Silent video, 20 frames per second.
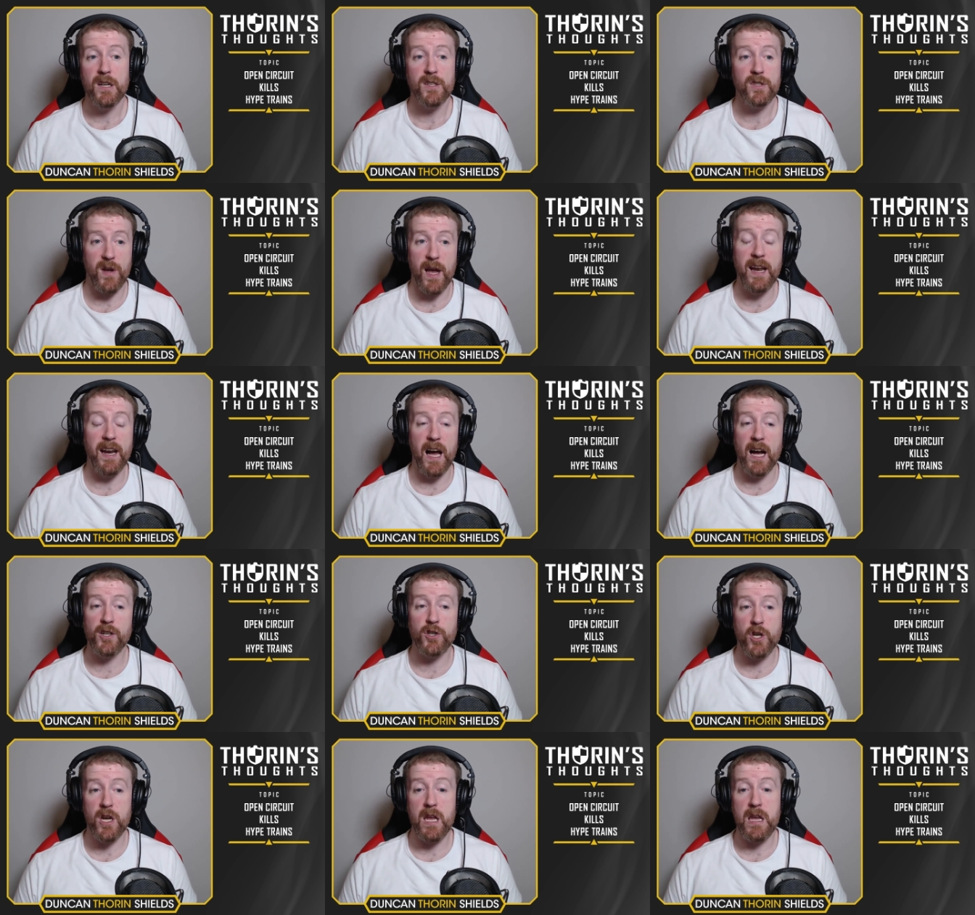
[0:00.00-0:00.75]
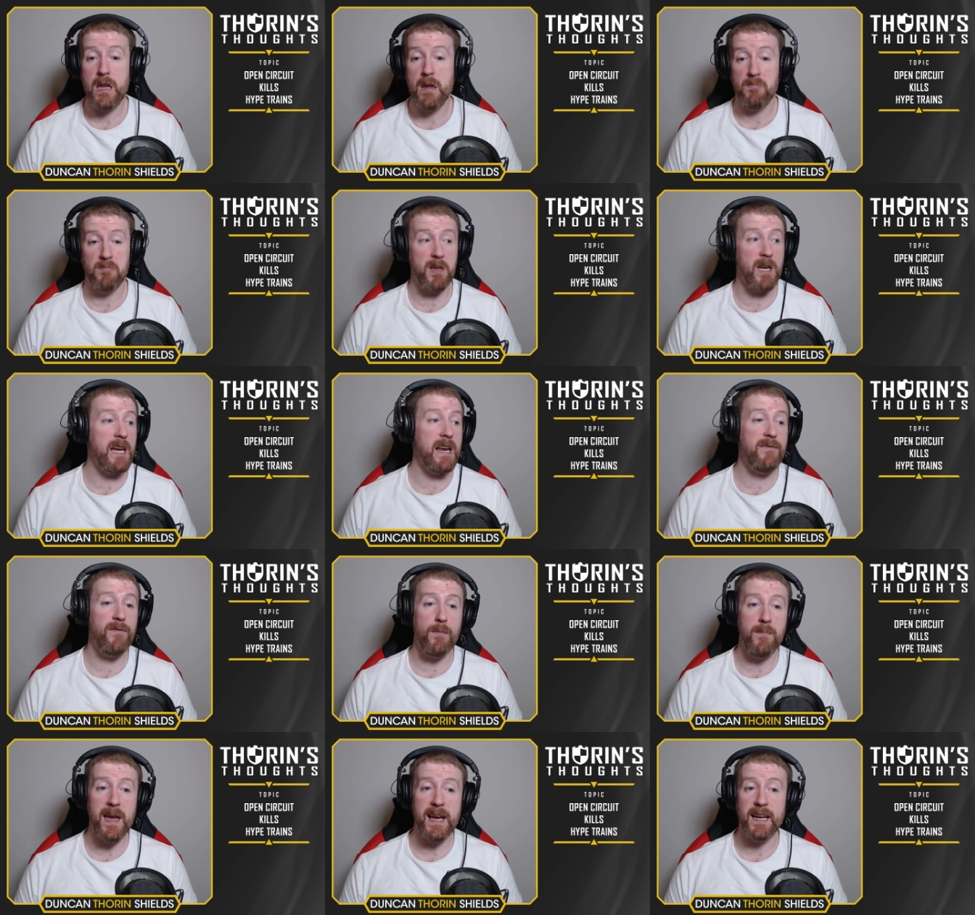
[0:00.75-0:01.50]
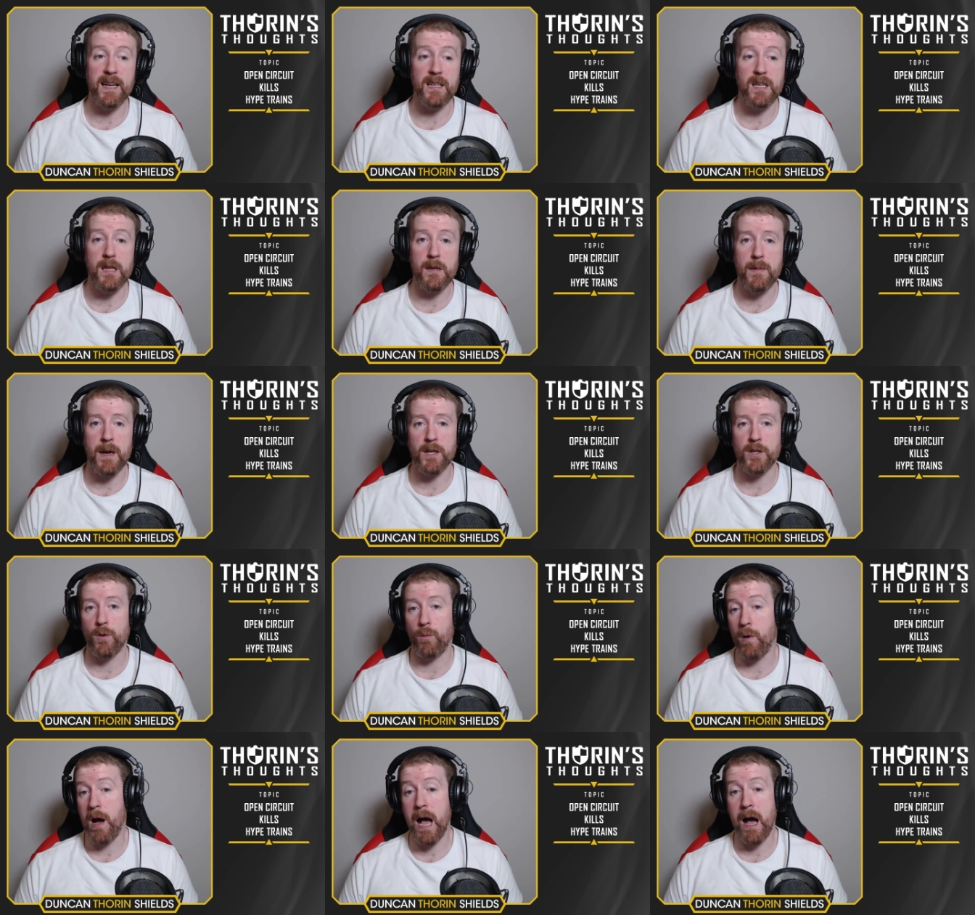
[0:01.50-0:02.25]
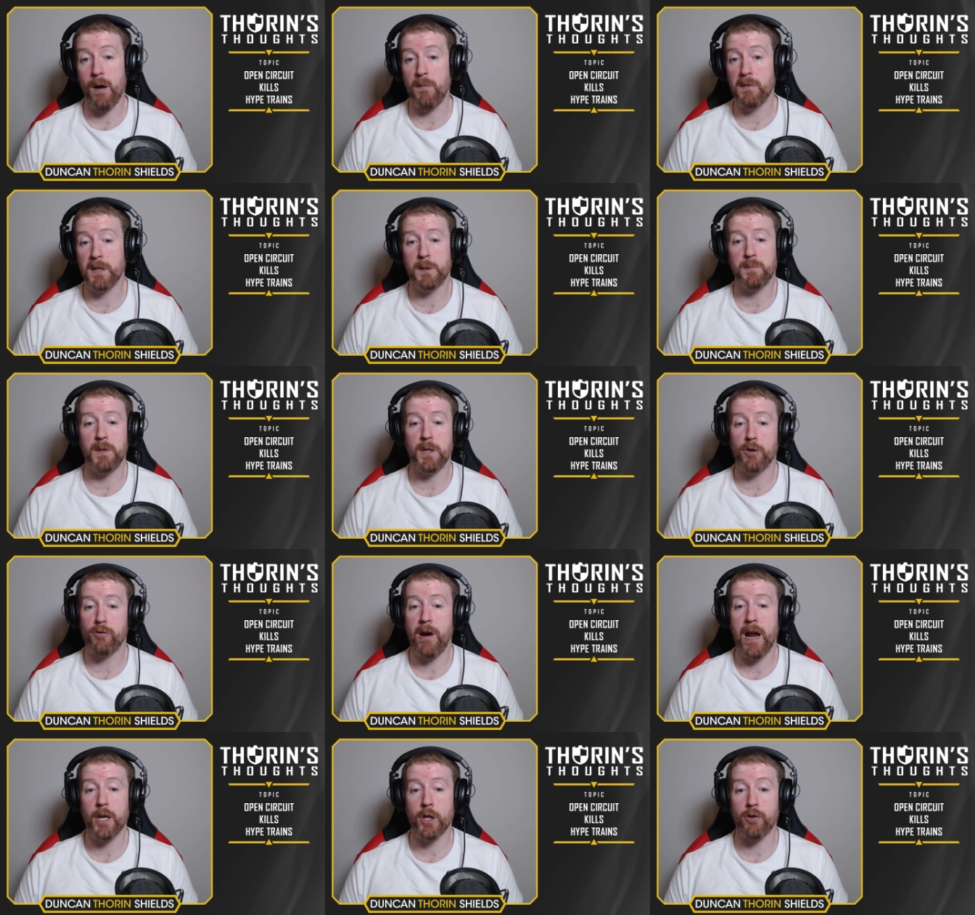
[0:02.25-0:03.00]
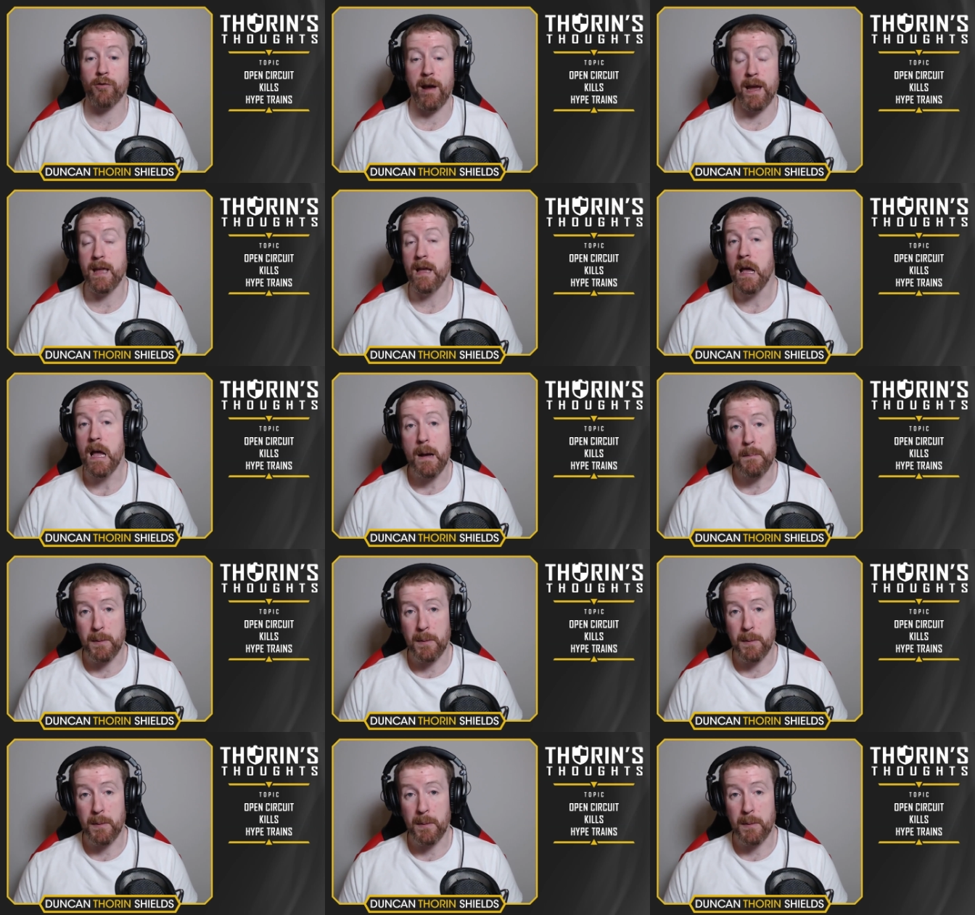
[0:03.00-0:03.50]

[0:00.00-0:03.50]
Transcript: So NRG didn't even make it to the major. Wow, must be trash, right?